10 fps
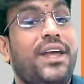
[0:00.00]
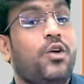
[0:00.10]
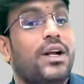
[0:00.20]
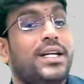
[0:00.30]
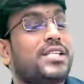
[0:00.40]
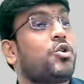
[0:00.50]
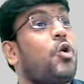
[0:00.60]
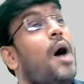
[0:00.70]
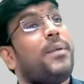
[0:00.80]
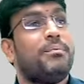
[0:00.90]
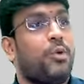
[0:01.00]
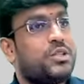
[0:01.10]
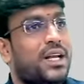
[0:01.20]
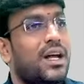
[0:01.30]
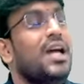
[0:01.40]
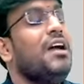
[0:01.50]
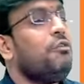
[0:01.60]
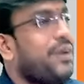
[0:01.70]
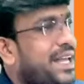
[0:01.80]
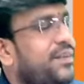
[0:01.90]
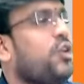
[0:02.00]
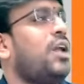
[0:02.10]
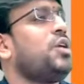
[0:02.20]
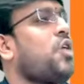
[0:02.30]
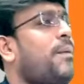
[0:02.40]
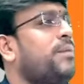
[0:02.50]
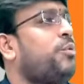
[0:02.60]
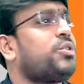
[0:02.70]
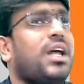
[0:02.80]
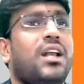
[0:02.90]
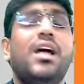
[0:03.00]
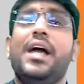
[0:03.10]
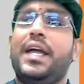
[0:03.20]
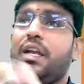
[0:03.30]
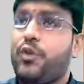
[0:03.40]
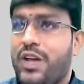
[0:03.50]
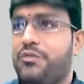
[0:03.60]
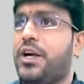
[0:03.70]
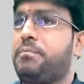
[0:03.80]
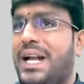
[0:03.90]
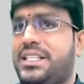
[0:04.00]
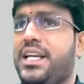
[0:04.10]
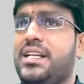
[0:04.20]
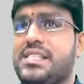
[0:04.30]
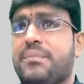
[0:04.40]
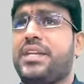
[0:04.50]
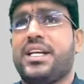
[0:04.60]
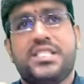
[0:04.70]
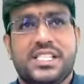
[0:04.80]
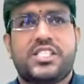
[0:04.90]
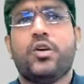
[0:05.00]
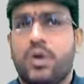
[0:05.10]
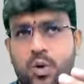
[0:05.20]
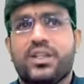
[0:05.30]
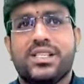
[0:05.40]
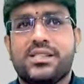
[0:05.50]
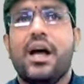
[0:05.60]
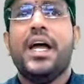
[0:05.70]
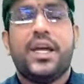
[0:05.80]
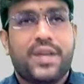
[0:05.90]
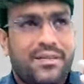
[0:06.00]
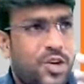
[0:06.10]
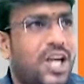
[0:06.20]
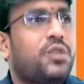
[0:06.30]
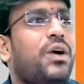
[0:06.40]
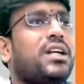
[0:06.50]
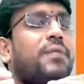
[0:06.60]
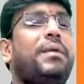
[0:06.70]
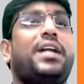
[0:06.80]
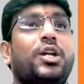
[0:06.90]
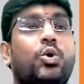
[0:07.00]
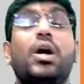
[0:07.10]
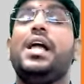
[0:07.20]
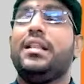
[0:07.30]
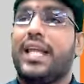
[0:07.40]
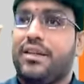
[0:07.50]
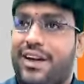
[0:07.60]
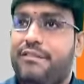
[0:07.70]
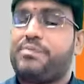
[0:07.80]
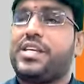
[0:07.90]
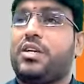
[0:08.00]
call it as common portal. Why are we calling common portal? If you would have worked practically something in GST, you will know this. If you have not worked, let me tell you, there is one website